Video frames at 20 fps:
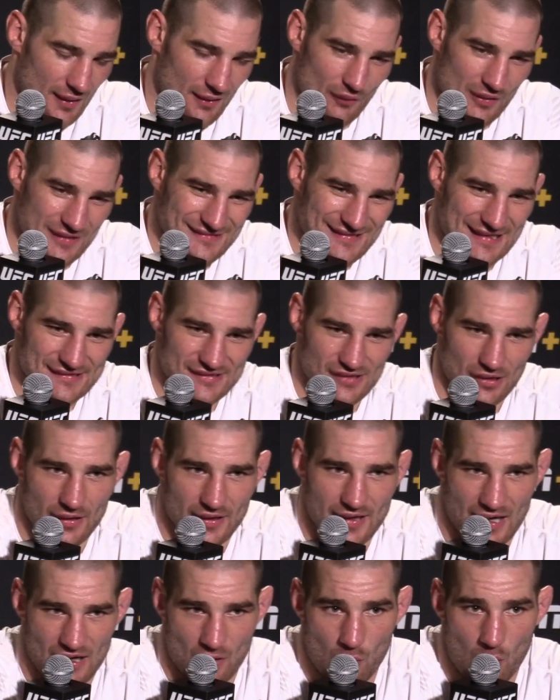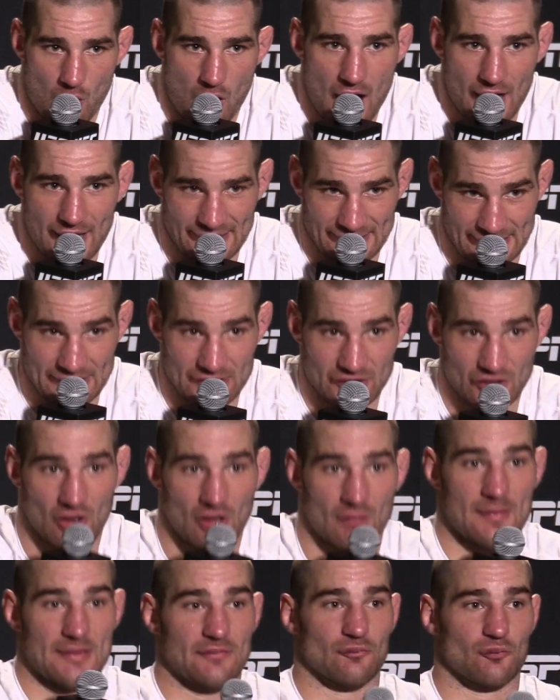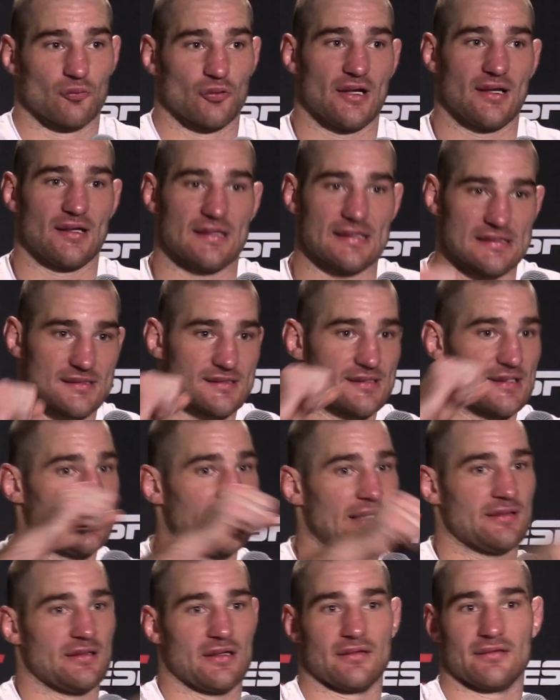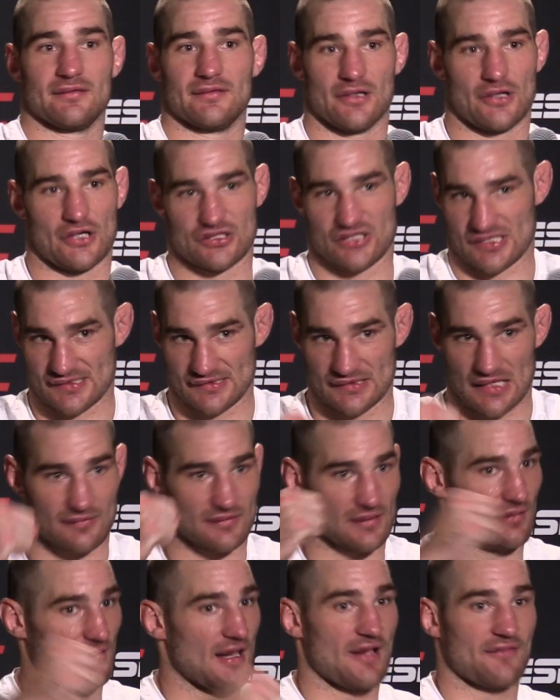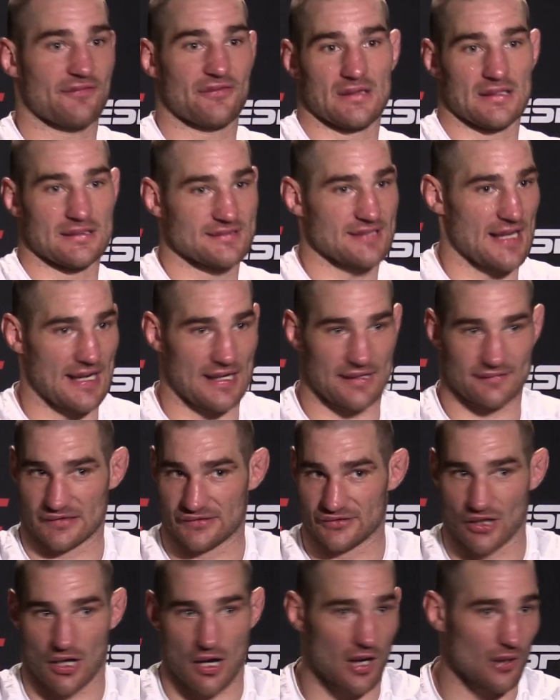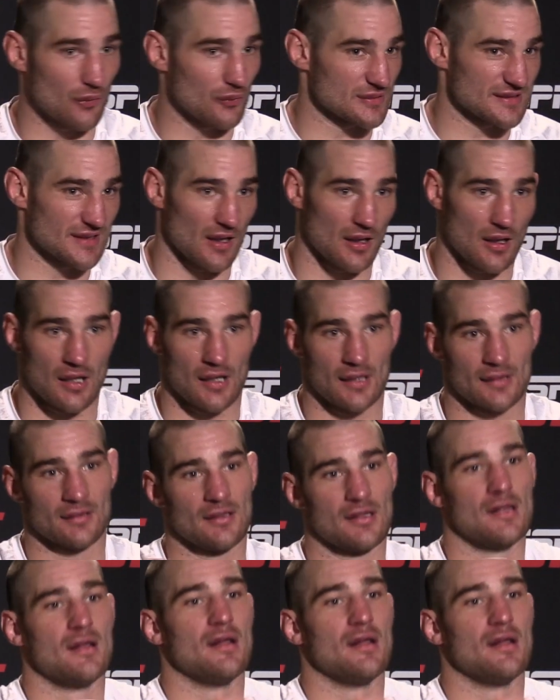once I started kind of walking into him and really seeing that there's just nothing left in the tank, the dog was gone.